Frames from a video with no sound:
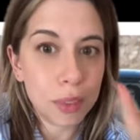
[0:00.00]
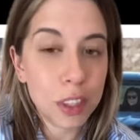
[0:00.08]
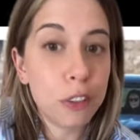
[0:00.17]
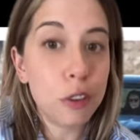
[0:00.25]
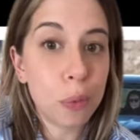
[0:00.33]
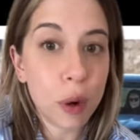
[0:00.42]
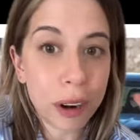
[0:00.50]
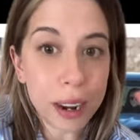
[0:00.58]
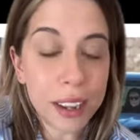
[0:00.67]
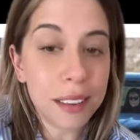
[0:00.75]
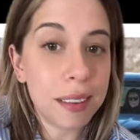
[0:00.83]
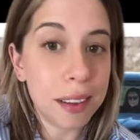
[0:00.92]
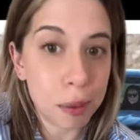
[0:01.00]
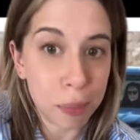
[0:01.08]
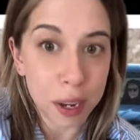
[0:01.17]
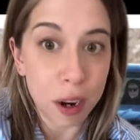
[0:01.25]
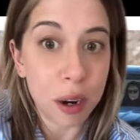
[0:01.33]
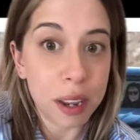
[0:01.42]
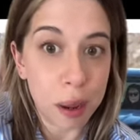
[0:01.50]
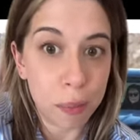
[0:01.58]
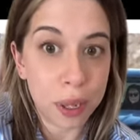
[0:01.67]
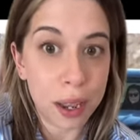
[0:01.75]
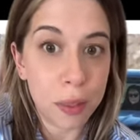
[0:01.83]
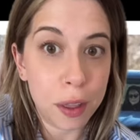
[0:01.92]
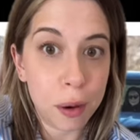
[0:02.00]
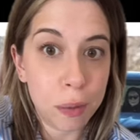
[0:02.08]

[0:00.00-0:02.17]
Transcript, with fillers: This is where I can see the PR game plan, though.